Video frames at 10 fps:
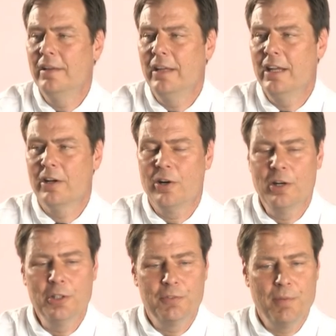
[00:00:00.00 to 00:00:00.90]
It
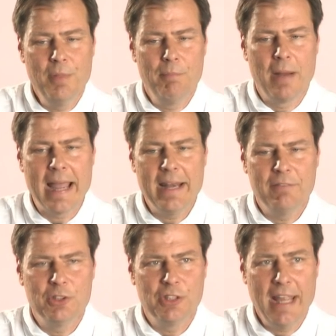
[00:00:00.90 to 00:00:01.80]
occurs from the bite of
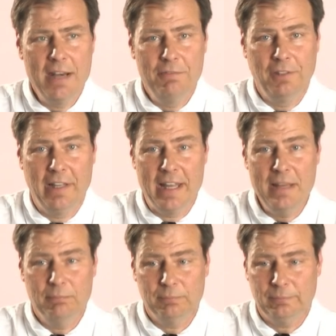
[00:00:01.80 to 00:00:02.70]
a sand flea,